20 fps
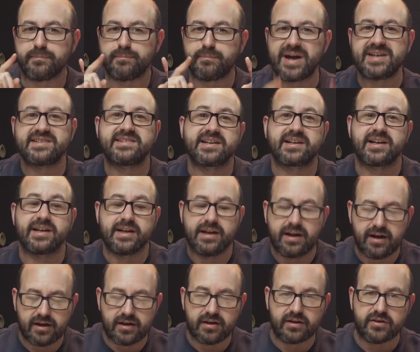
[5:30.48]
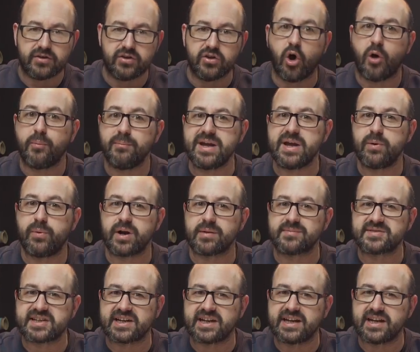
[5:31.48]
Basically, not me when
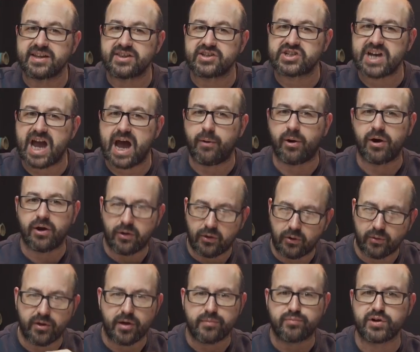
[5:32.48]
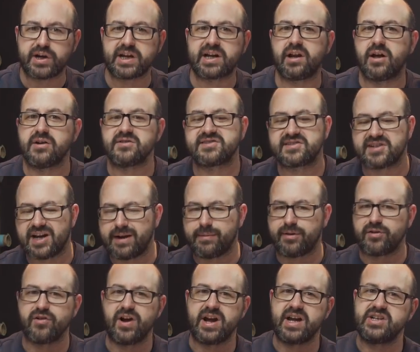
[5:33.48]
I'm singing in the shower, although pretty close.
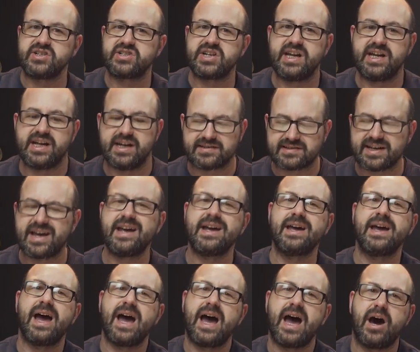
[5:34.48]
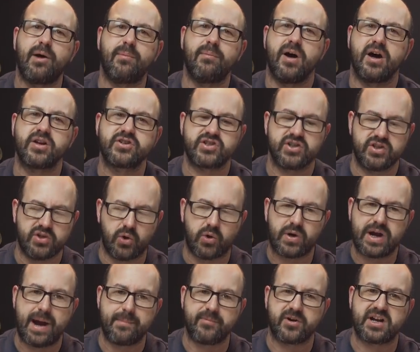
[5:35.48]
Dynamic range is how much your
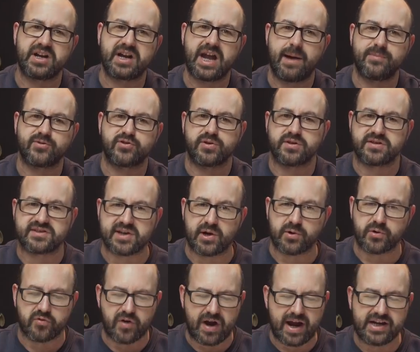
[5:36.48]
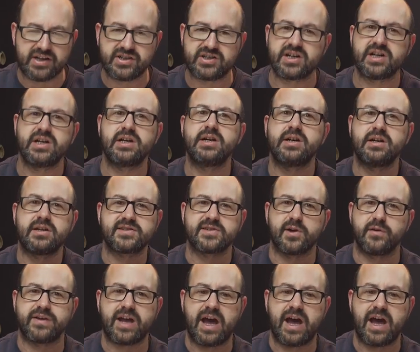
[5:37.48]
camera can capture on the tonal range. So if